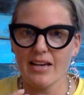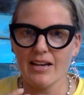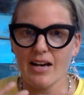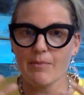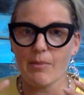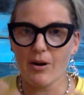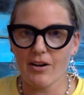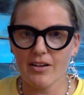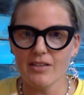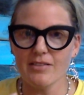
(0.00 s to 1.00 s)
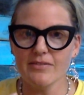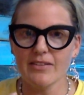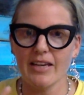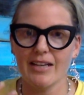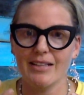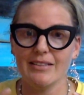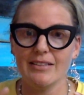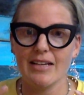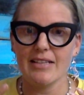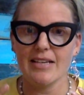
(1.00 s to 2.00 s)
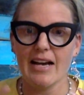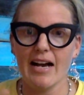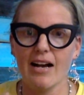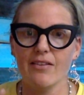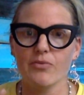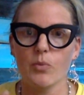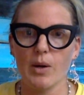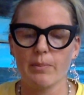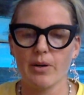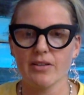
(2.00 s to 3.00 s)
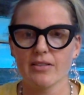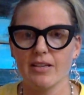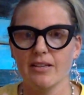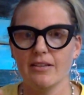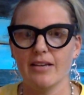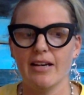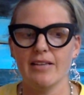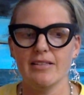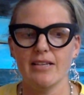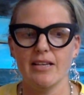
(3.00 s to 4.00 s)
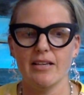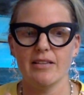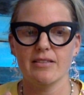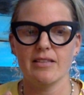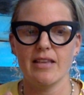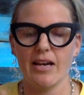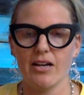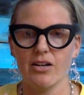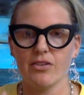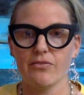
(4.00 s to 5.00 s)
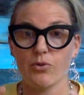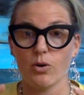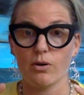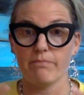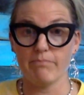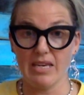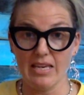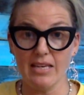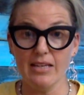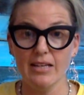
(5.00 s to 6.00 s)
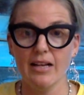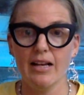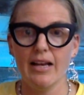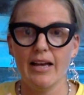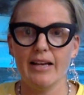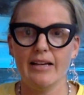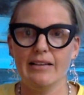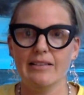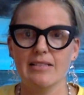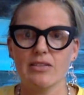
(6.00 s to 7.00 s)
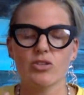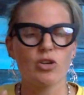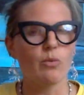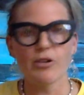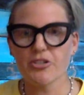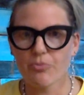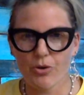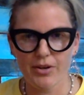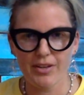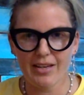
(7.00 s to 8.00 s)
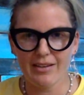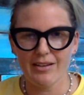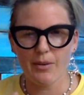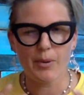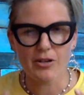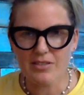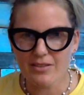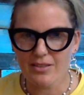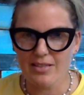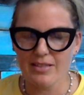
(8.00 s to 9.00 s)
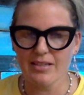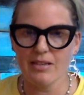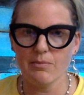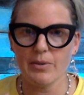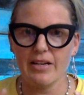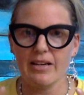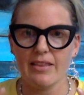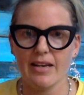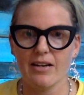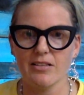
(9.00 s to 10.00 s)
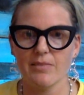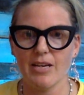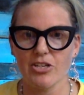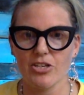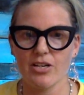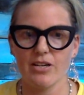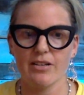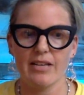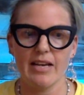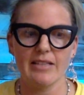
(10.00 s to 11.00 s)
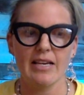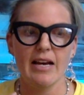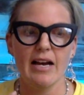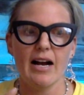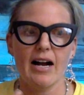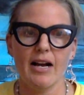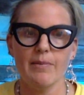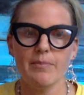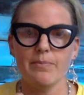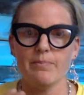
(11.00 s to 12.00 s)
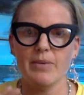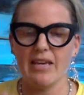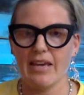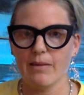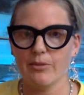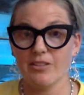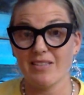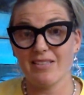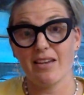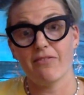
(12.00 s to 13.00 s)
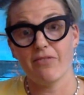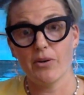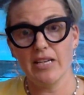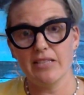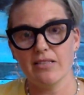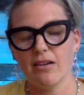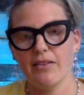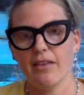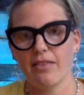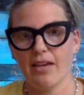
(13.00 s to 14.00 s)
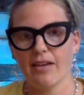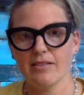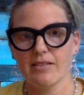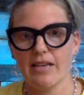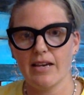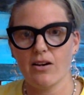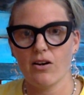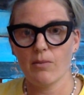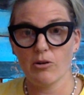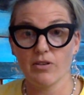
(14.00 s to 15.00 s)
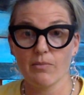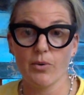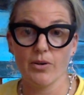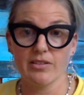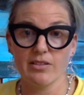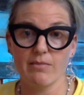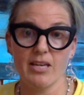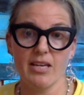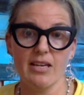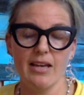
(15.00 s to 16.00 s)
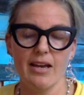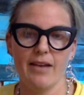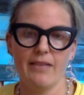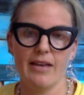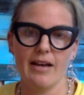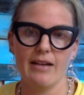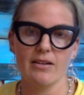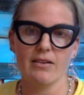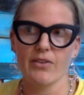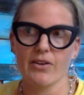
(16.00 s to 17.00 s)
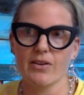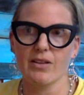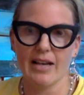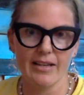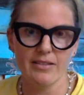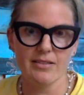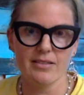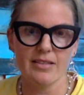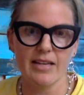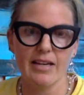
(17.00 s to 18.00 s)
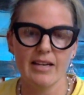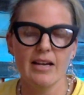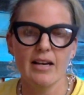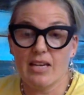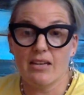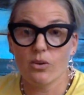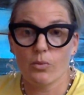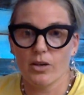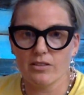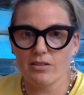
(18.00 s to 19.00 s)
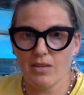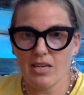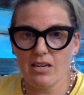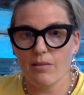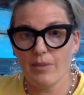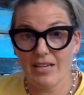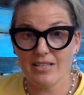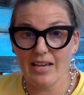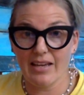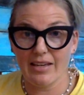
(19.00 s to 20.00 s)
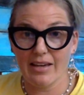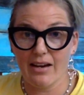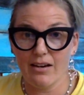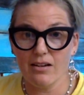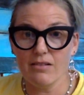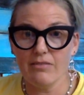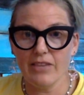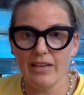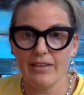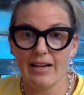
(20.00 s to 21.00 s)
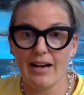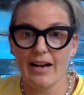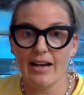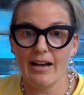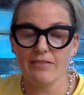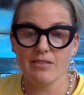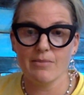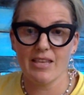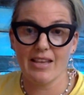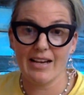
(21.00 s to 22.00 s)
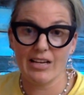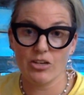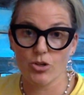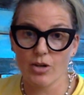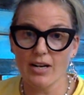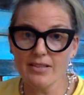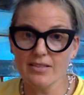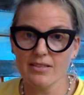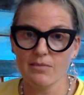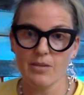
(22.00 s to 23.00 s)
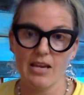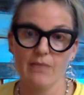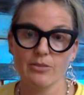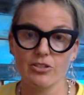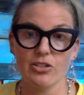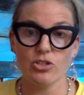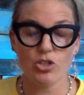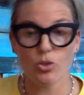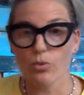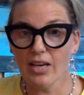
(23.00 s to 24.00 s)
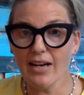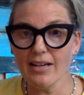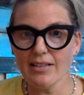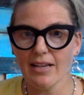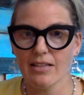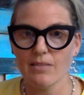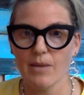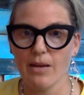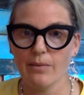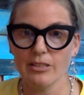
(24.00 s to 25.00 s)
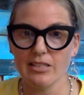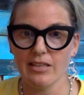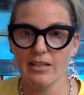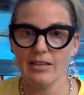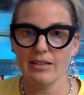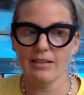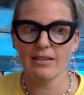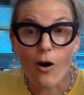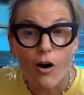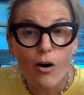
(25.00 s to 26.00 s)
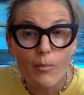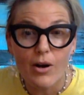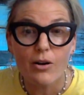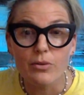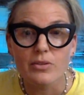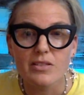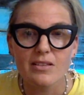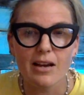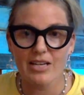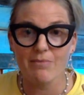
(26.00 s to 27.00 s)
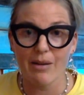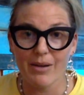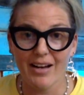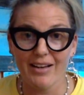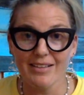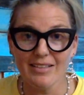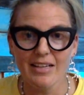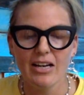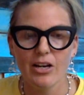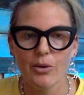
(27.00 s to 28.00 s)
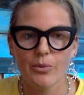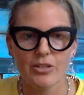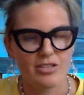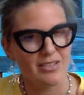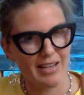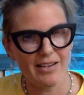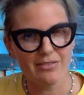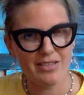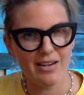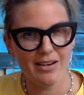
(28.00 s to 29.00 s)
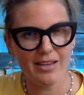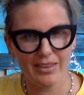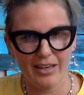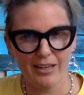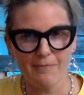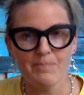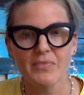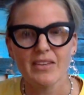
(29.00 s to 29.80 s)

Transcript: that I'm a part of, and to have one person that is there for me and so much more than a personal assistant, but there to make sure that I'm being able to stay focused on the things that are most important to me, and that the clients that mean the world to me are being taken care of, and that I have somebody that I can trust to be able to do that and to be able to almost read my mind, which is kind of scary thing.